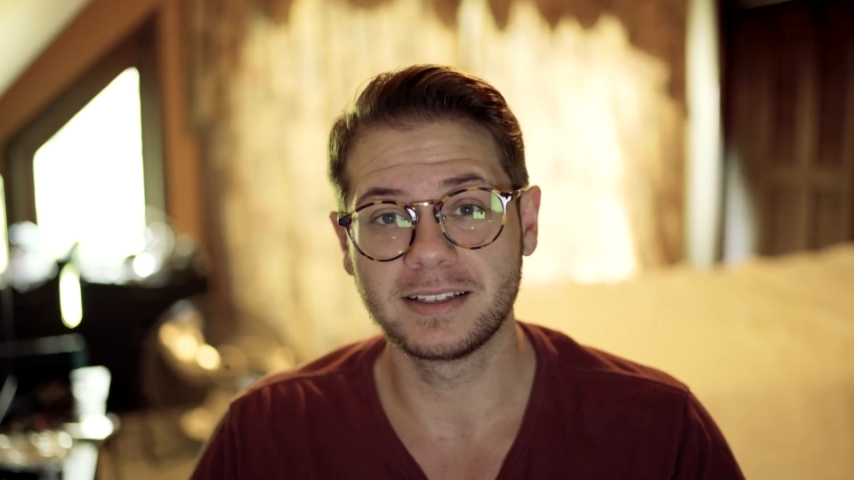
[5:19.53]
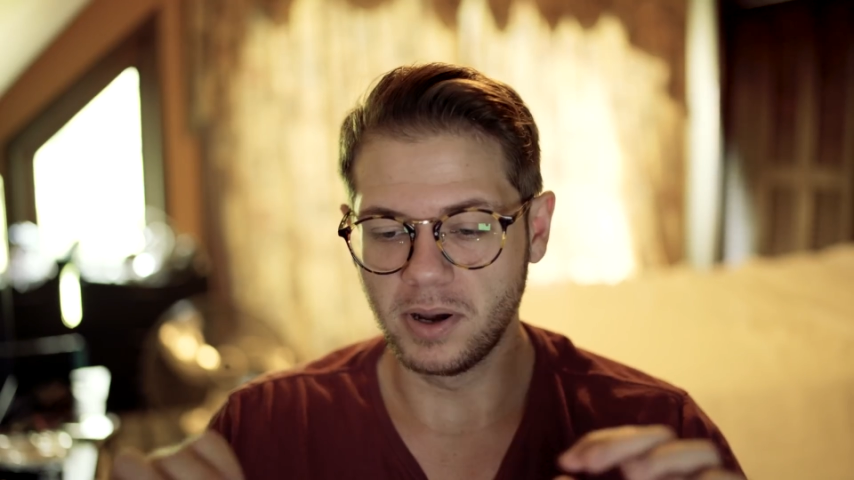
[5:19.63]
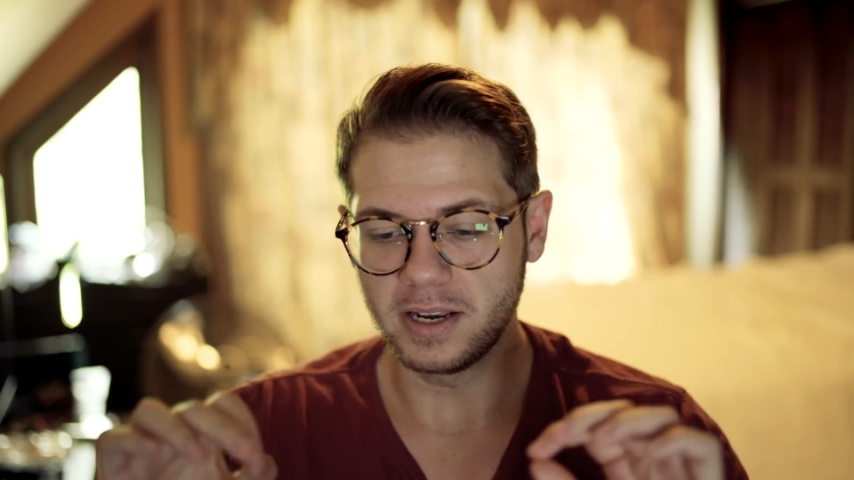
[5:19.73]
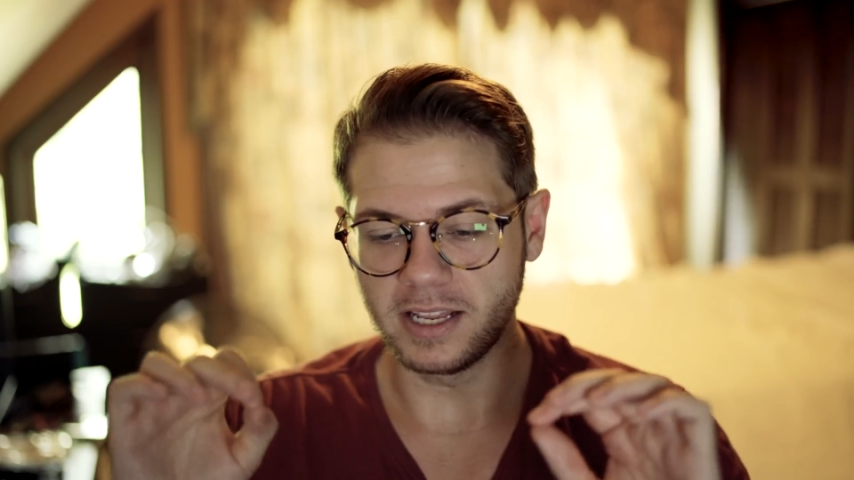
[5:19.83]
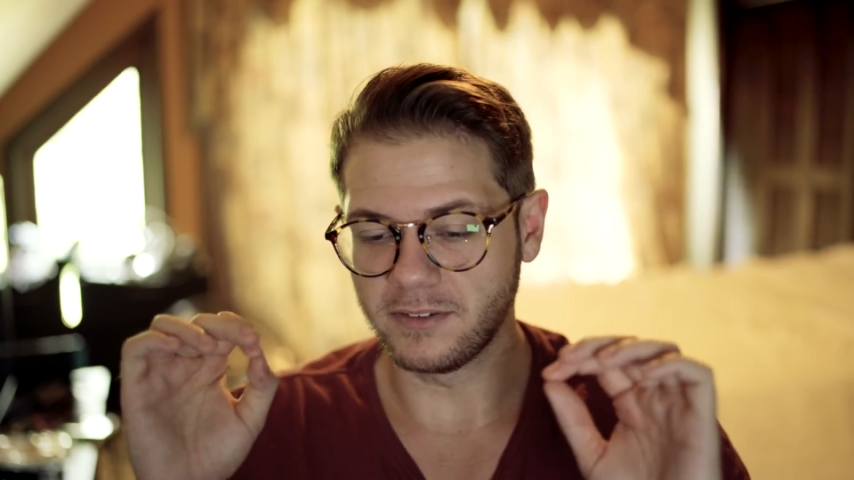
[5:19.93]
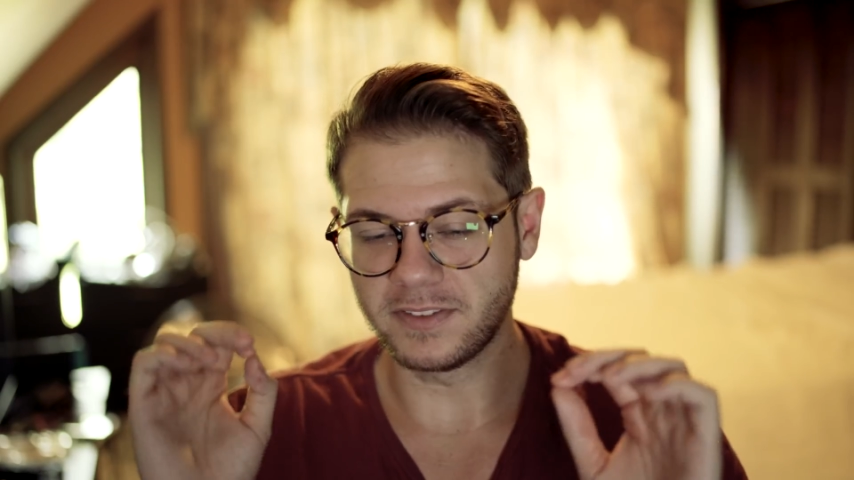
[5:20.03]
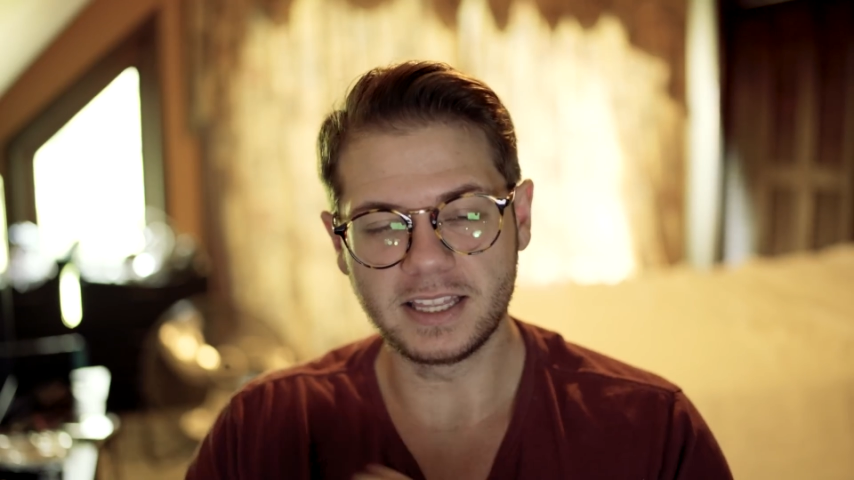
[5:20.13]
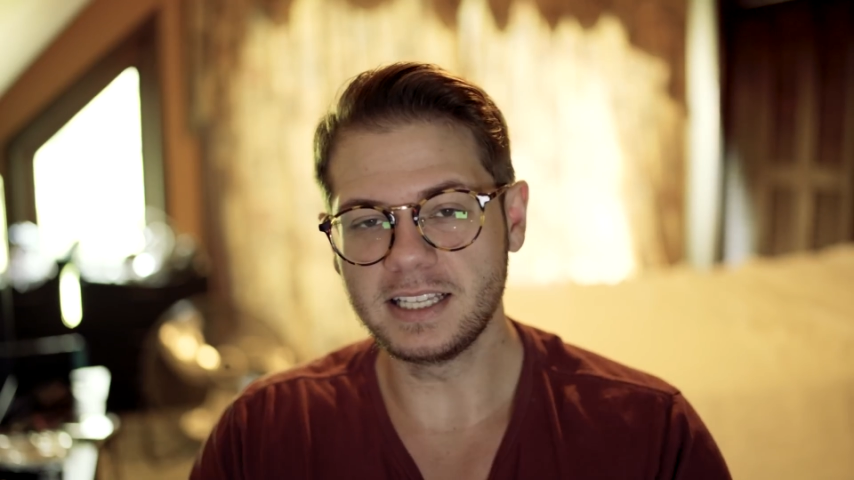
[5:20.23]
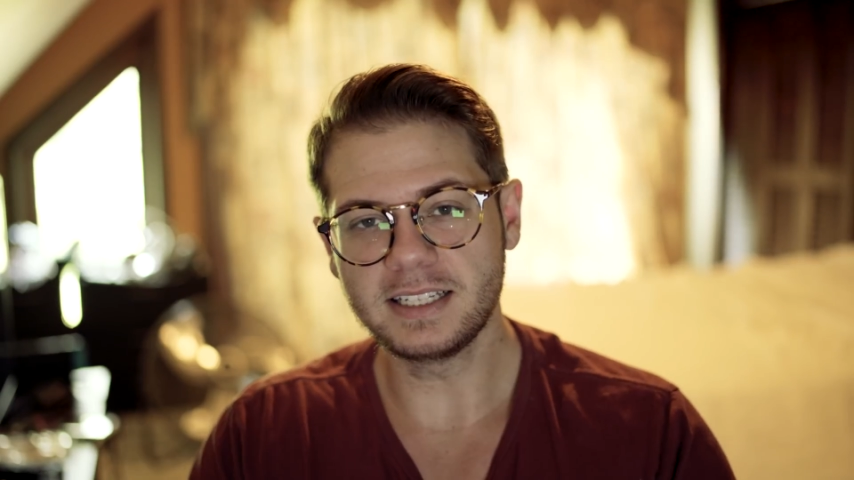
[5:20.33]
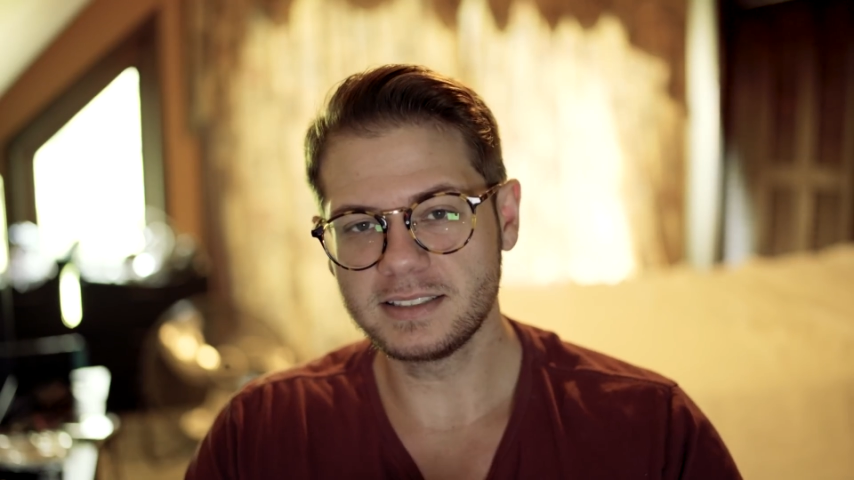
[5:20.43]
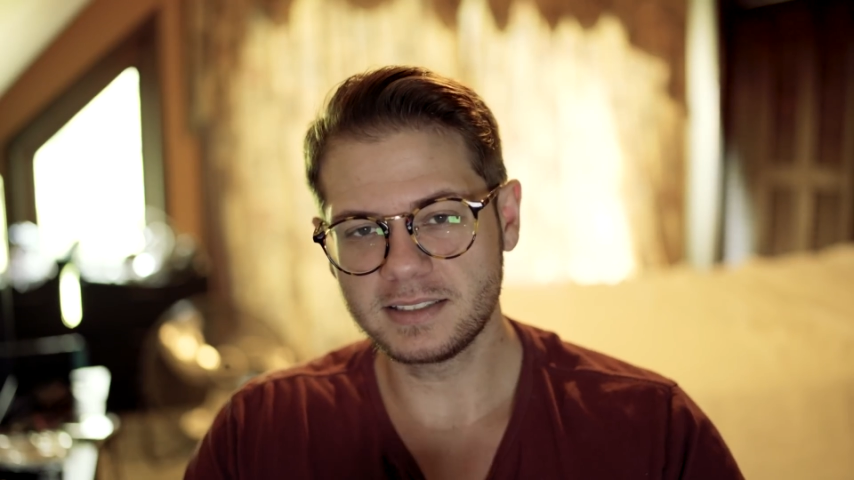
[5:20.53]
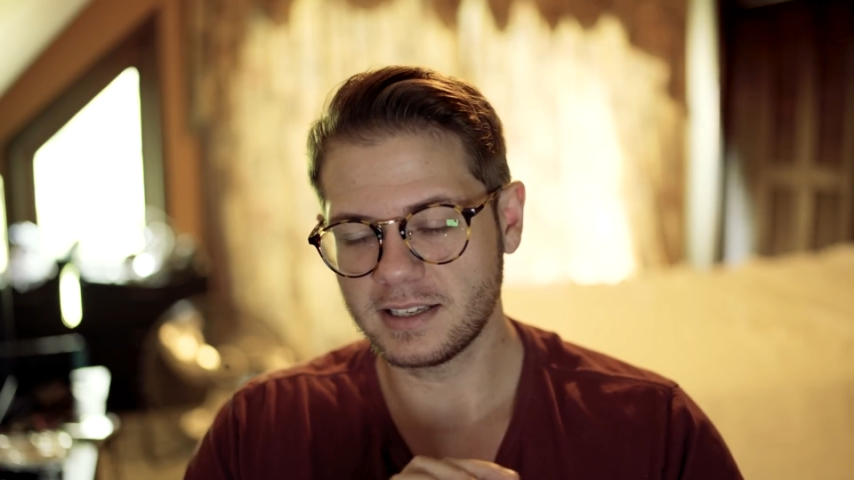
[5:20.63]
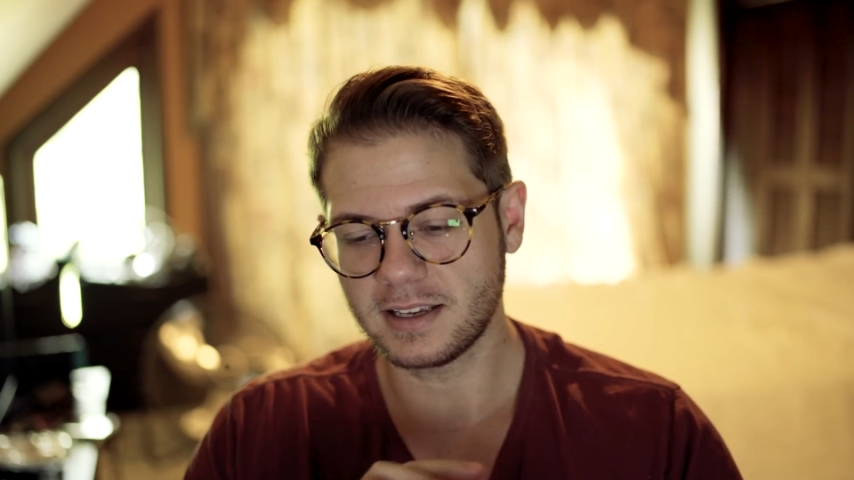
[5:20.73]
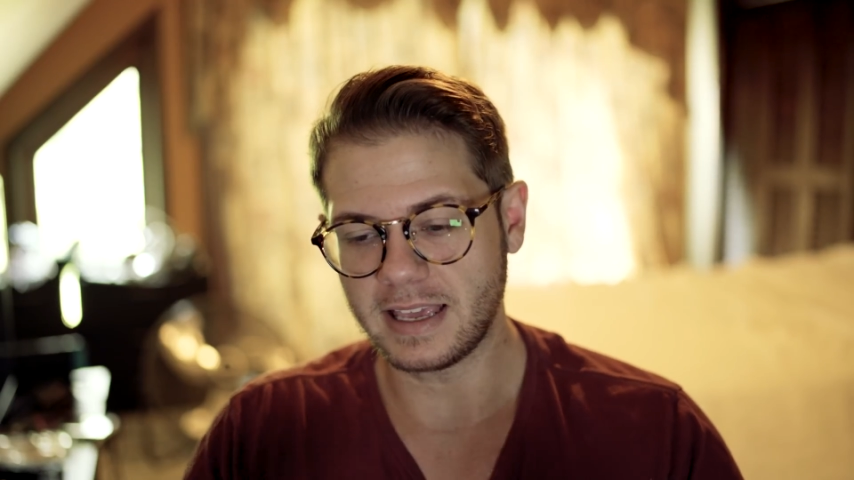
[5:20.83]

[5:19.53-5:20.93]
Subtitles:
But if these